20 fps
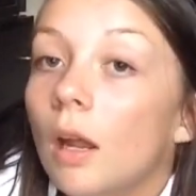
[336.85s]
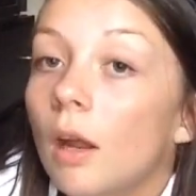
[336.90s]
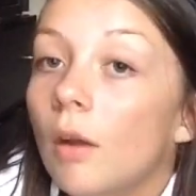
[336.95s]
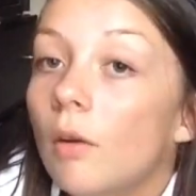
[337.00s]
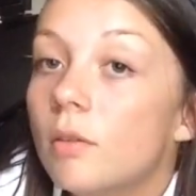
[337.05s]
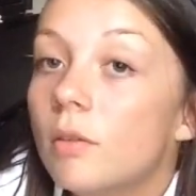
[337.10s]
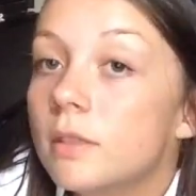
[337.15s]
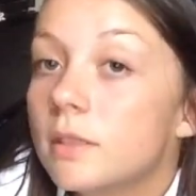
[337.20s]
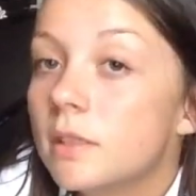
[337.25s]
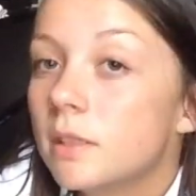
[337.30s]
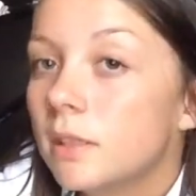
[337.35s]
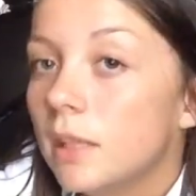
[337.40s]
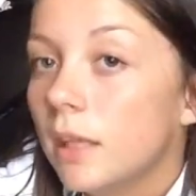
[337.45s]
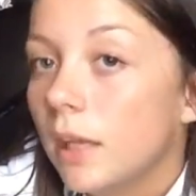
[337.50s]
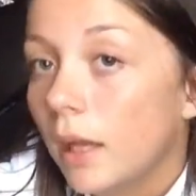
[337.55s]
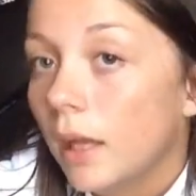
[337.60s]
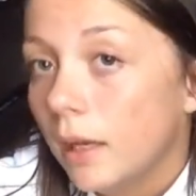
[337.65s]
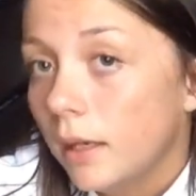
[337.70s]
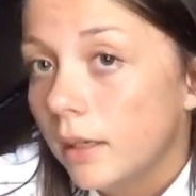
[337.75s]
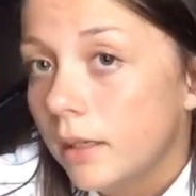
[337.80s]
I was
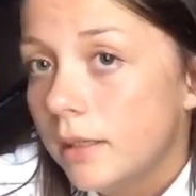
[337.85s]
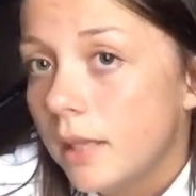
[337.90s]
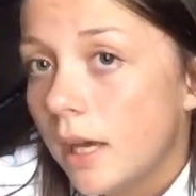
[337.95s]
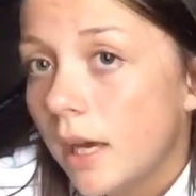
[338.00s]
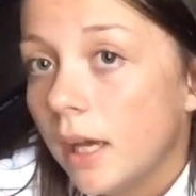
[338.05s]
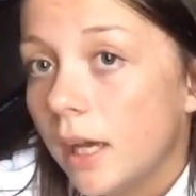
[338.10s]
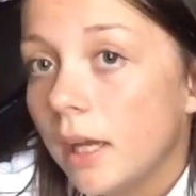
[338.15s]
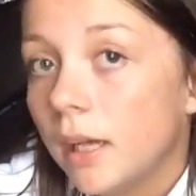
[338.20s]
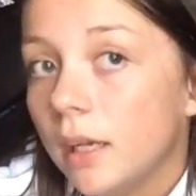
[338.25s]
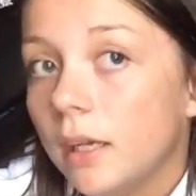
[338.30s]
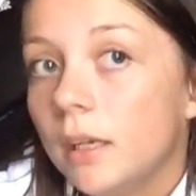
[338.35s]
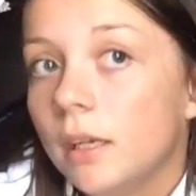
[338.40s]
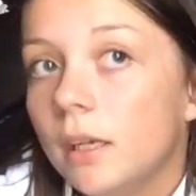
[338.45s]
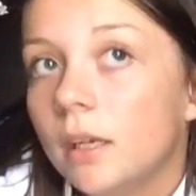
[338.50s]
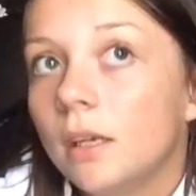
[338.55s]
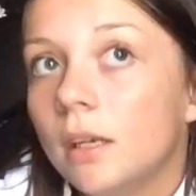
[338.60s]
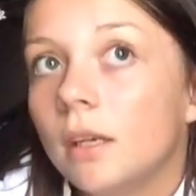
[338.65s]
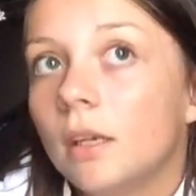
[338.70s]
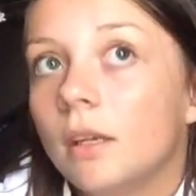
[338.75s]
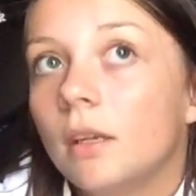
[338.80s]
the end of 10
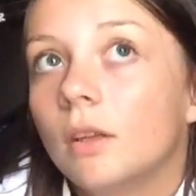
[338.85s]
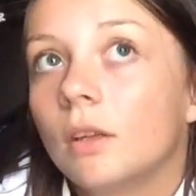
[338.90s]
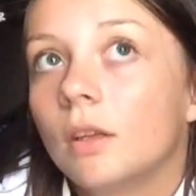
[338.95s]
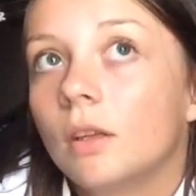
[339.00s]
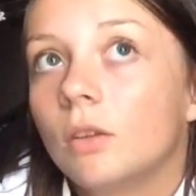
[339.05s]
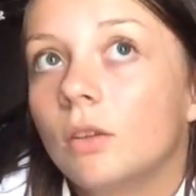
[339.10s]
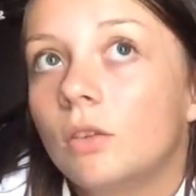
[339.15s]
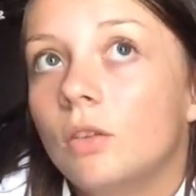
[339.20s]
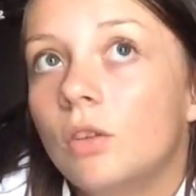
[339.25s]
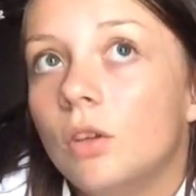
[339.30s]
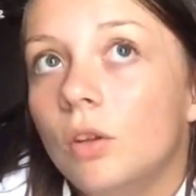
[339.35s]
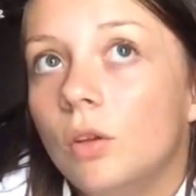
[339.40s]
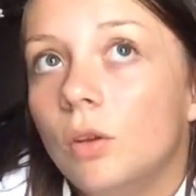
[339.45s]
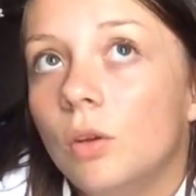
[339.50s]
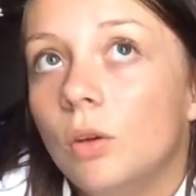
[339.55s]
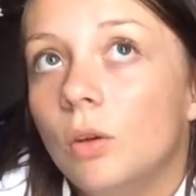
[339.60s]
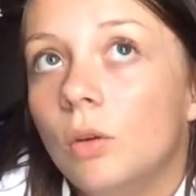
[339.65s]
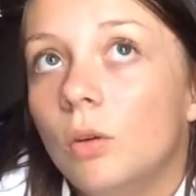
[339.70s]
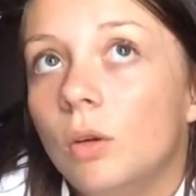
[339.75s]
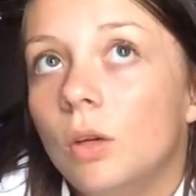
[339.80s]

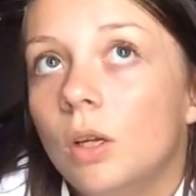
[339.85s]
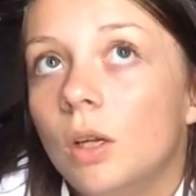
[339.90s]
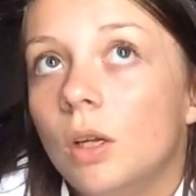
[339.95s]
to,